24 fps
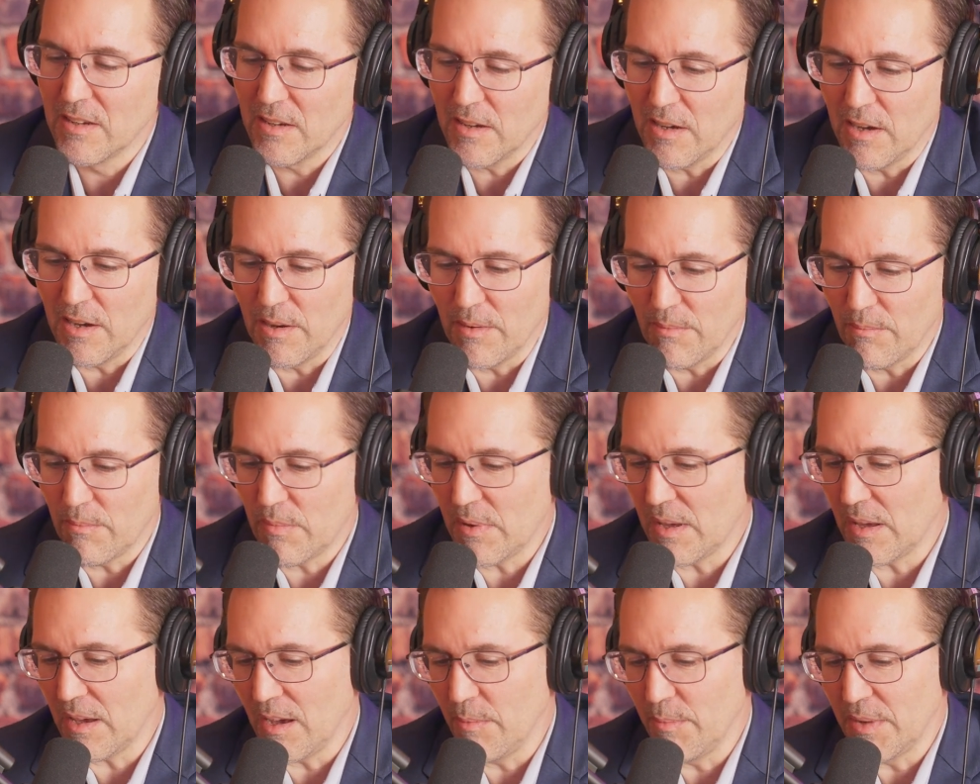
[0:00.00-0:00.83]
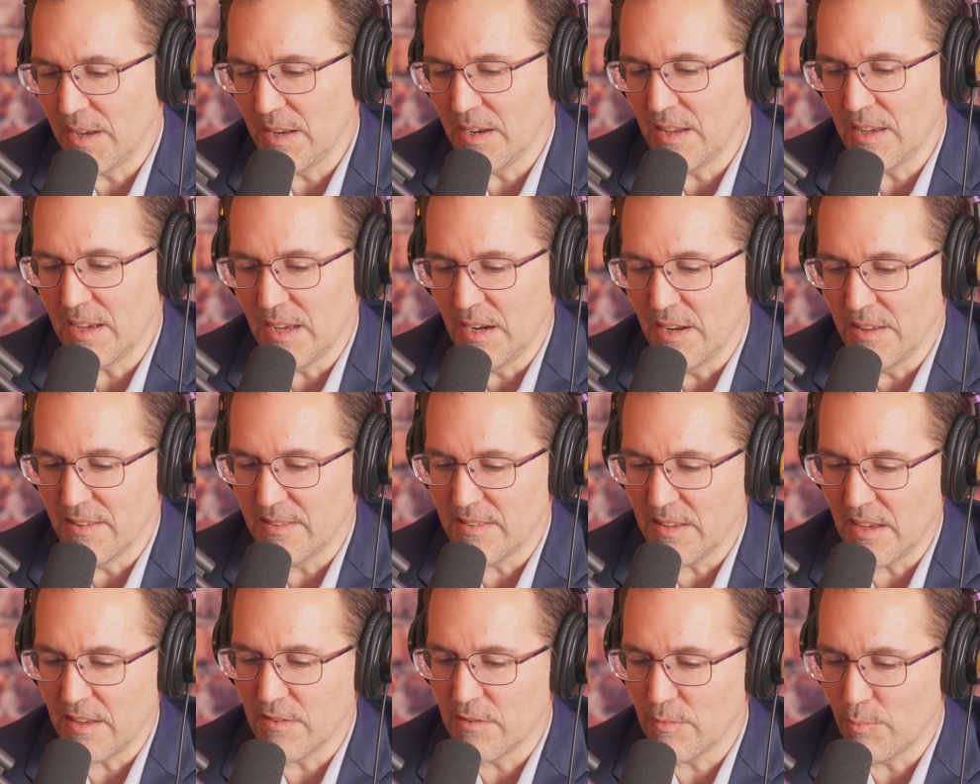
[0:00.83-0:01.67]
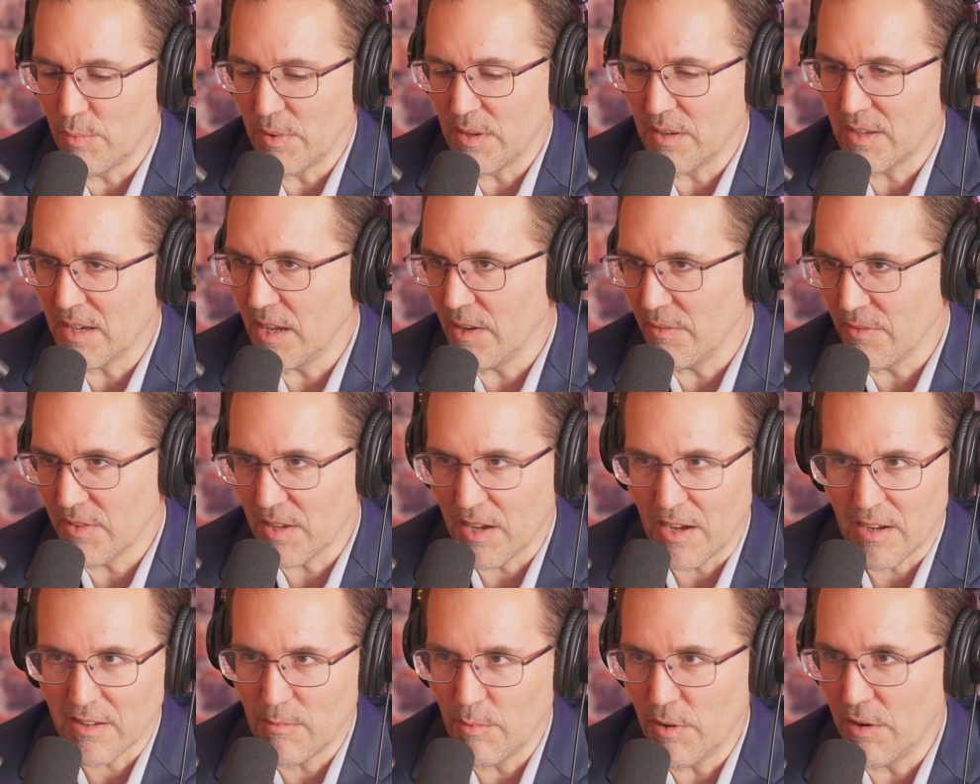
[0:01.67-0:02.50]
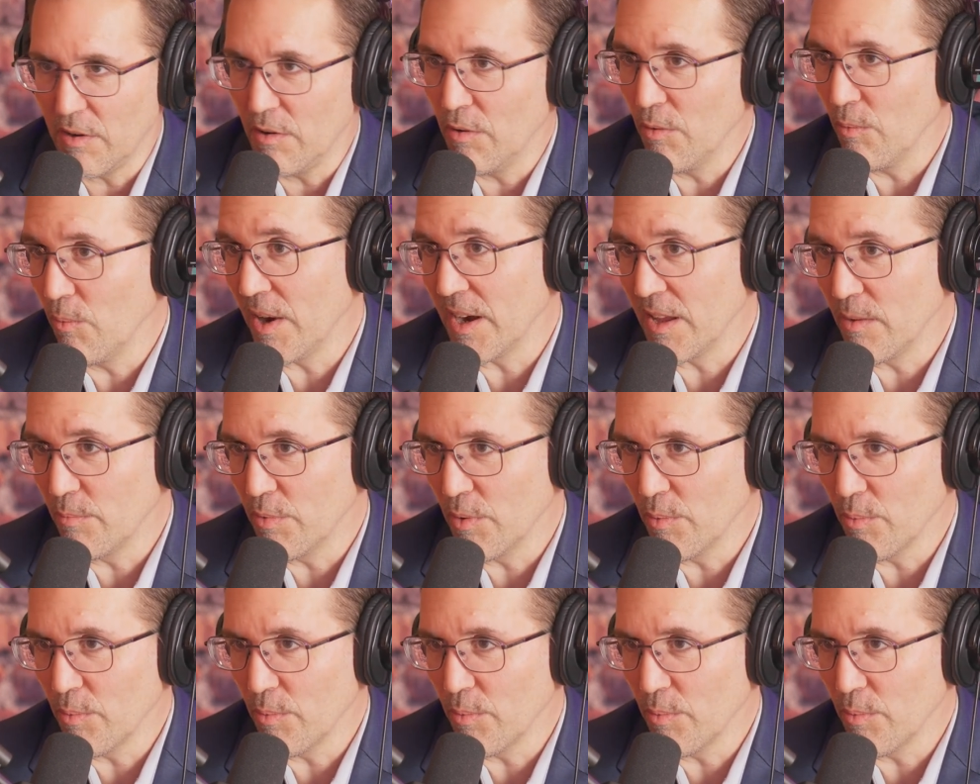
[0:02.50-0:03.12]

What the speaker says: I mean, in a sense, we kind of talked about it already, but